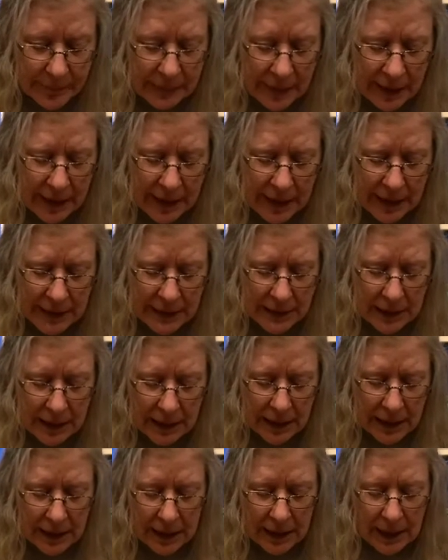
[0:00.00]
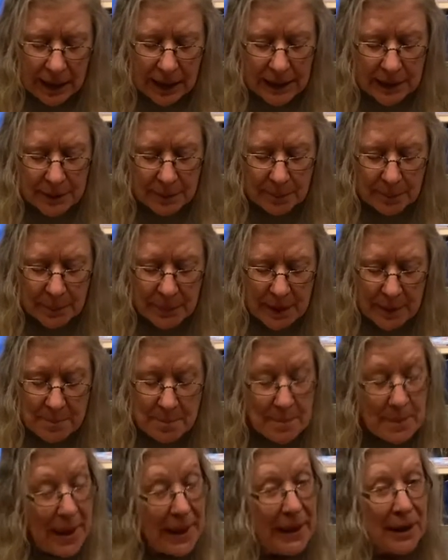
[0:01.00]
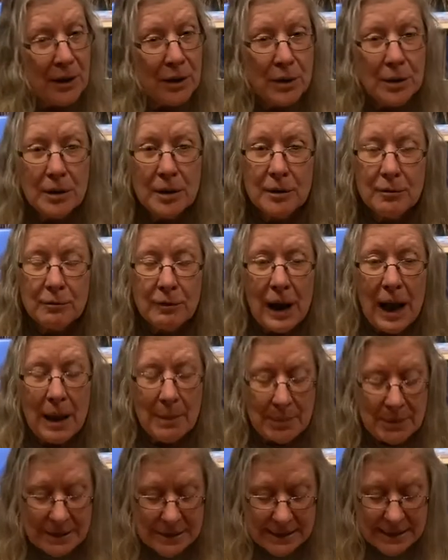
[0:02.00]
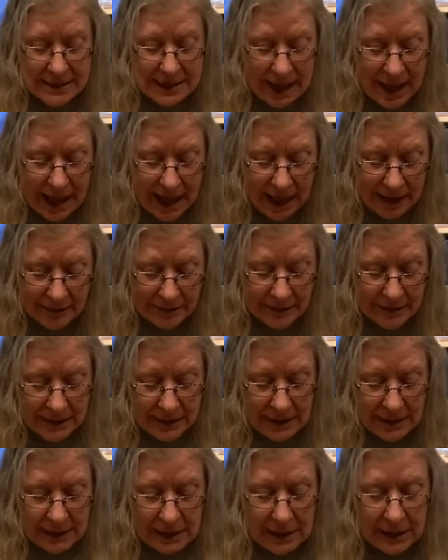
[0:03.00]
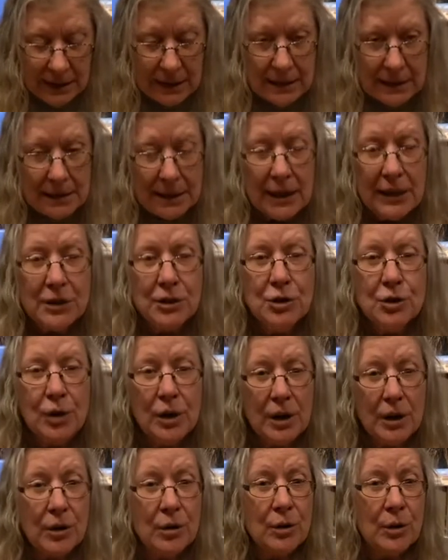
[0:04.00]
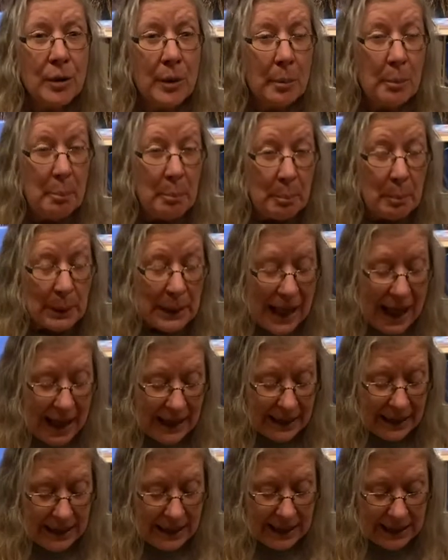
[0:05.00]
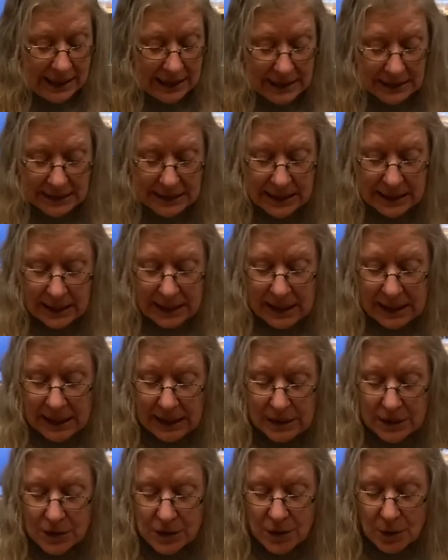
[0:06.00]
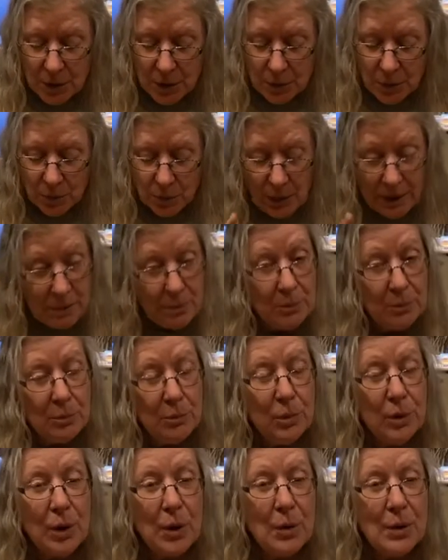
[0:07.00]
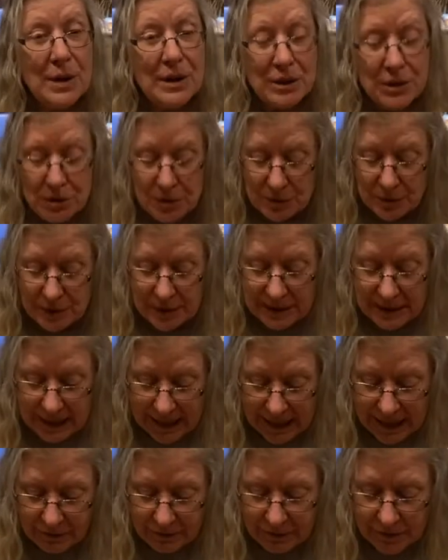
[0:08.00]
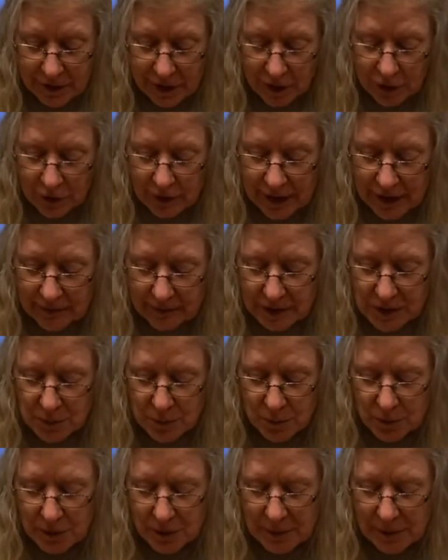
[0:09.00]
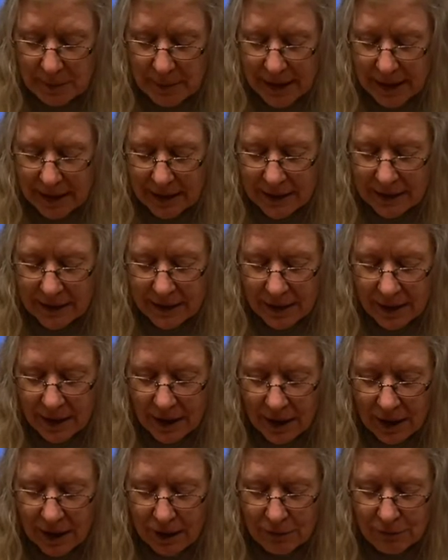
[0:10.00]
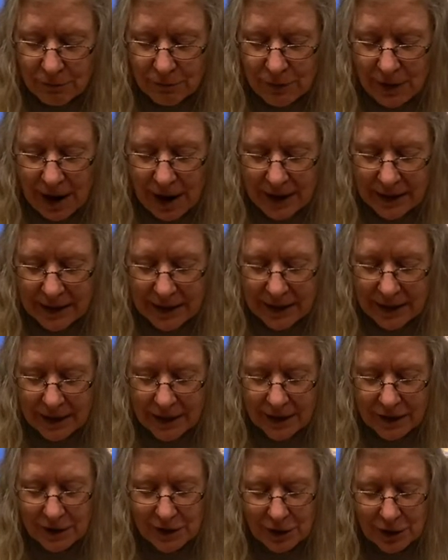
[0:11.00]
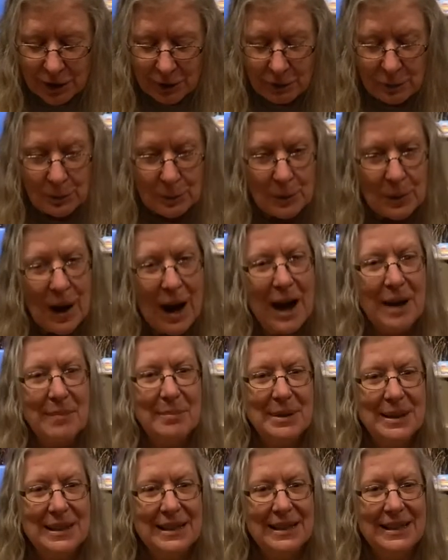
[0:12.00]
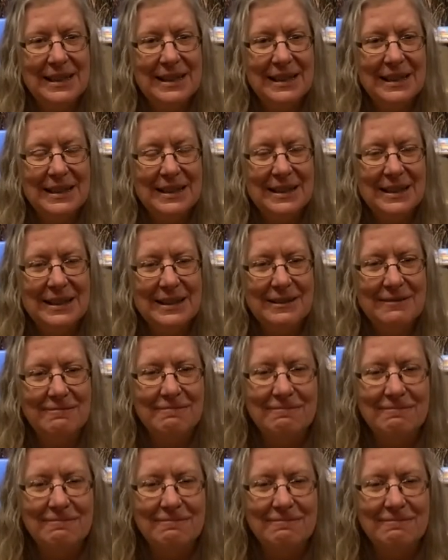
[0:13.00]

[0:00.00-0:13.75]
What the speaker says: And the male robins have a darker black head. And so what we're going to do today for our craft is we're going to make a rocking robin.